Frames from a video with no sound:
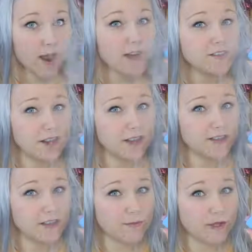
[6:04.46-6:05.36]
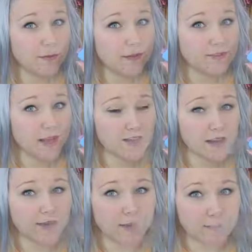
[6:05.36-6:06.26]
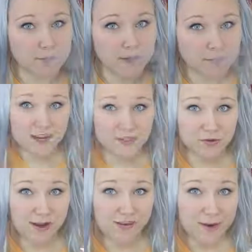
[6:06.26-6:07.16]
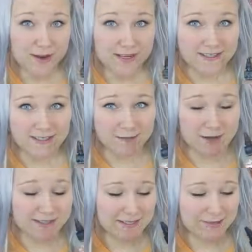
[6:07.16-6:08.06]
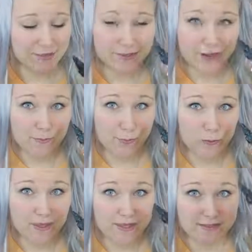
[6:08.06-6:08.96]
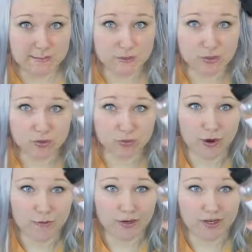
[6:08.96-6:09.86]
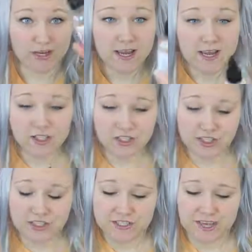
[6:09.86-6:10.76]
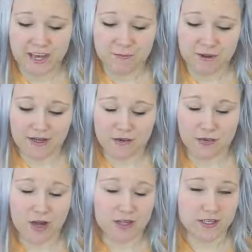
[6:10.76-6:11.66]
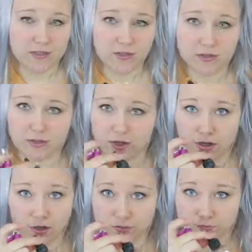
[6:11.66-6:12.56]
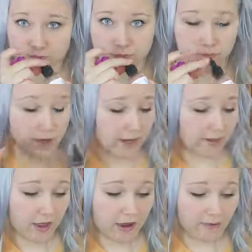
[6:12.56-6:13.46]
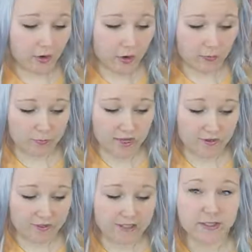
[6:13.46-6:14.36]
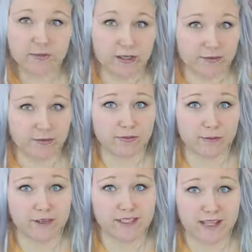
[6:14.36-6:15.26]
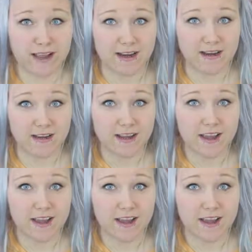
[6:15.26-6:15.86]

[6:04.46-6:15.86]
Hashtag Team Kneebox, hashtag fight me. I do have my iStick Basic filled up with some strawberry cheesecake by You Got E-Juice. Oh, I love almost every single flavor from this line.